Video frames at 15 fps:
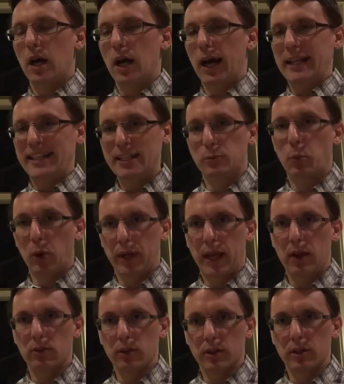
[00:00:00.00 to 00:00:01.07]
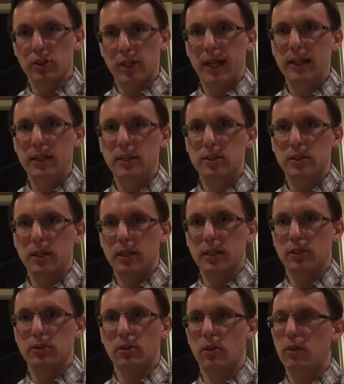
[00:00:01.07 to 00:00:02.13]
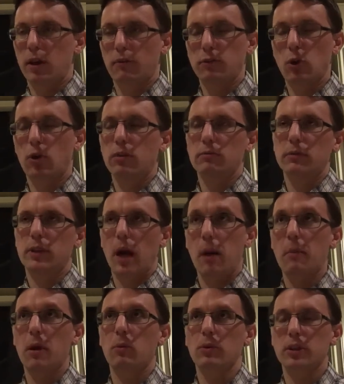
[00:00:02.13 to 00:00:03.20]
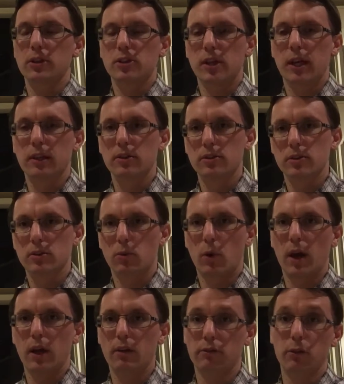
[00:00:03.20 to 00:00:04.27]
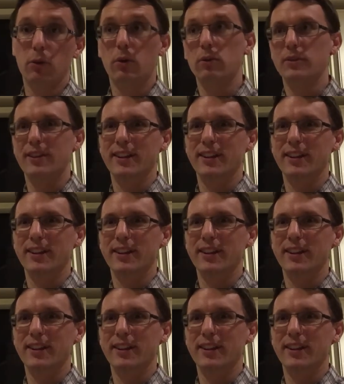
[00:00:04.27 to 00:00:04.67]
I need to point out that the challenge is not, I've not come up with this challenge as a way of, oh,